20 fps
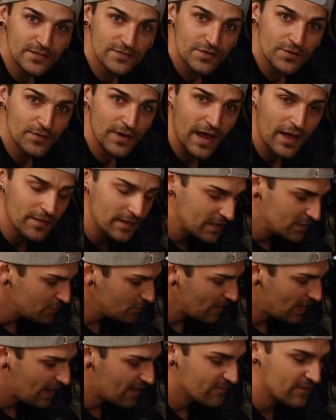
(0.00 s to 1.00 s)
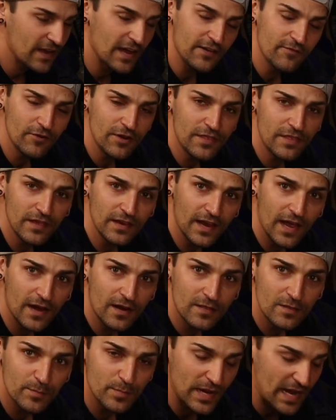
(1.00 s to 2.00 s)
so now that you have everything out
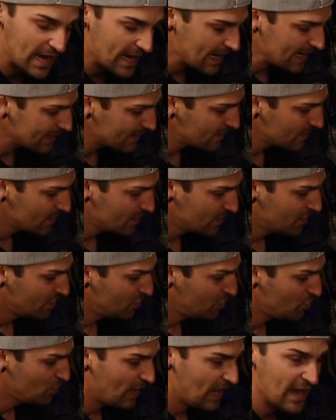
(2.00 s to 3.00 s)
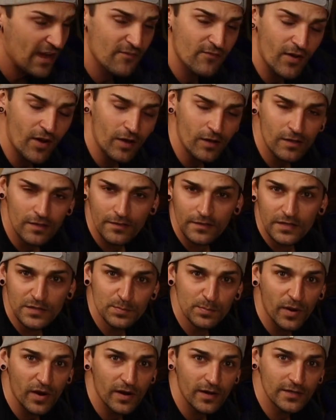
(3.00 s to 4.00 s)
of the bag, you have all these
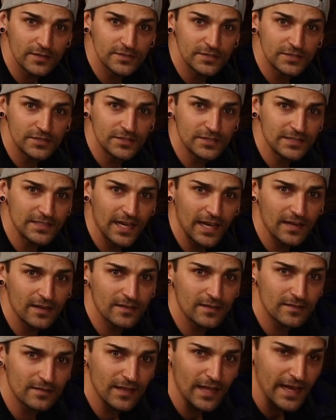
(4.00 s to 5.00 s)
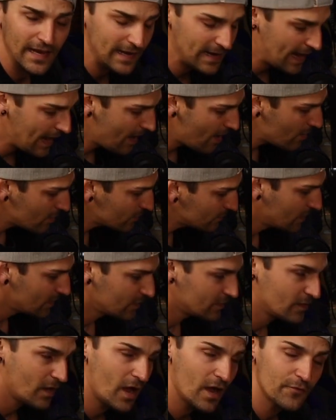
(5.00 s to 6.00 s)
parts just kind of laid out,
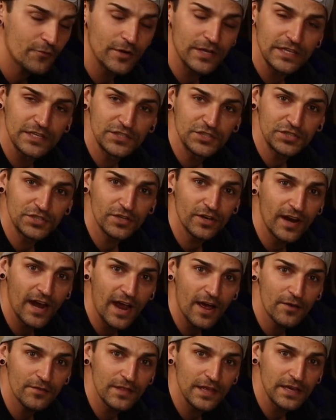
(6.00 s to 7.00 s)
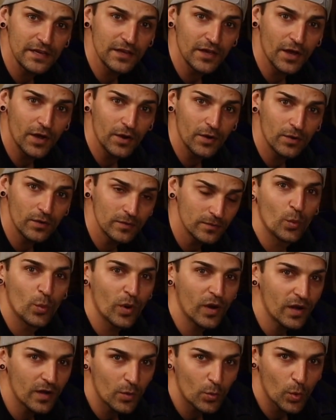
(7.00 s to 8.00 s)
not really sure how they go.
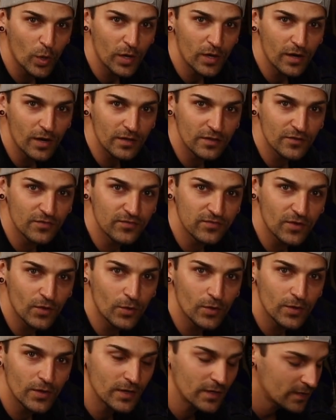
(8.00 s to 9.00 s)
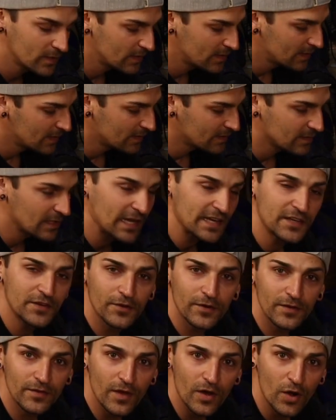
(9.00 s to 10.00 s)
We're gonna work on the floor like
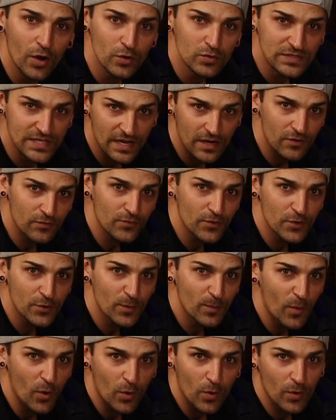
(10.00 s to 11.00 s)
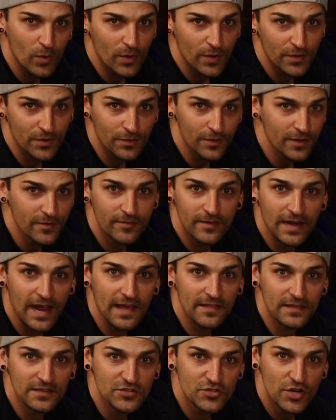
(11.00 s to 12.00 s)
you're in the hotel room or you're even
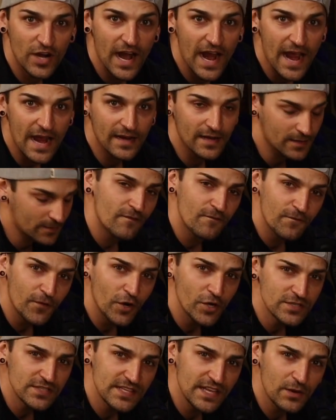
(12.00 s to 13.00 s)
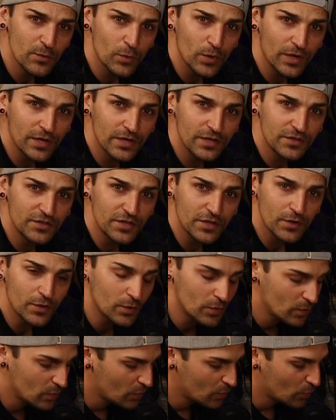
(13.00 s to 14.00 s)
at the track. First thing we're gonna
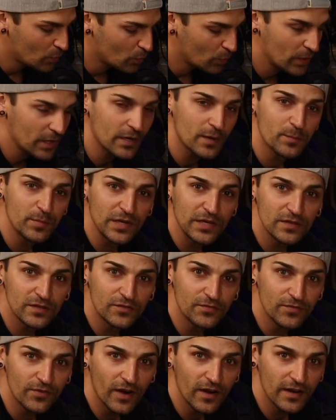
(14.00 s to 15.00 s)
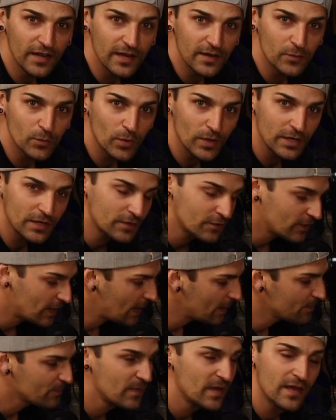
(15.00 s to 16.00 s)
do, we're gonna build the front end. We're gonna
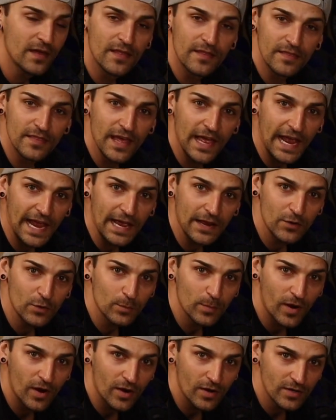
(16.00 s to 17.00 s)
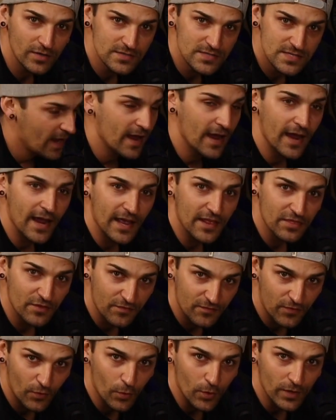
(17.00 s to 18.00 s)
grab the handlebars and the
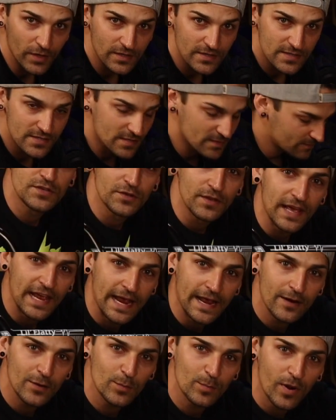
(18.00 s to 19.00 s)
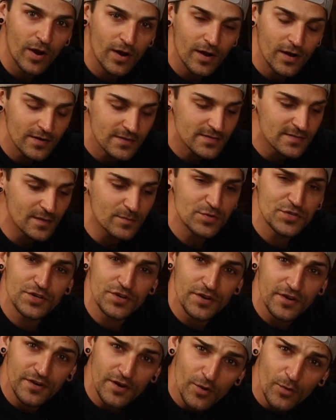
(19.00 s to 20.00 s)
forks. So the handlebars, I'm sure
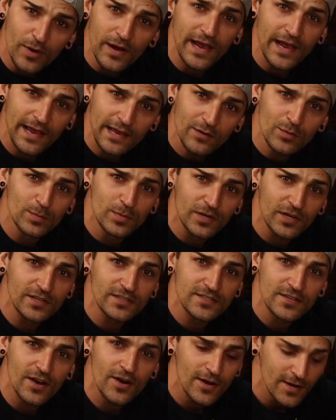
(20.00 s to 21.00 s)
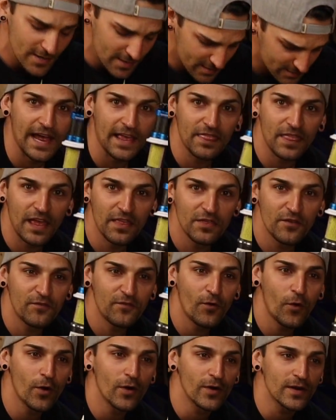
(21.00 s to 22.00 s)
you know what handlebars are, and then the
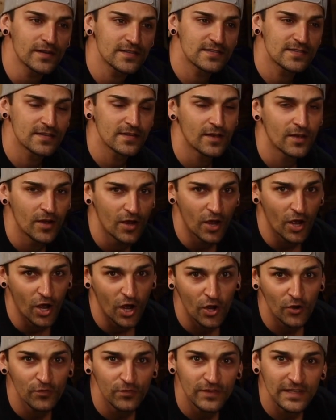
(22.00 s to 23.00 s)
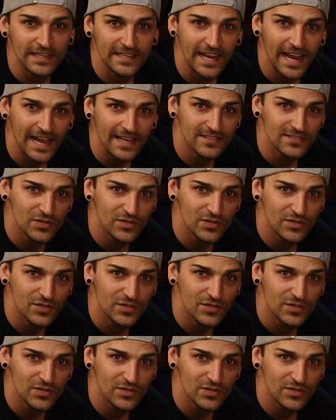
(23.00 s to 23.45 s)
forks. Hopefully Dad's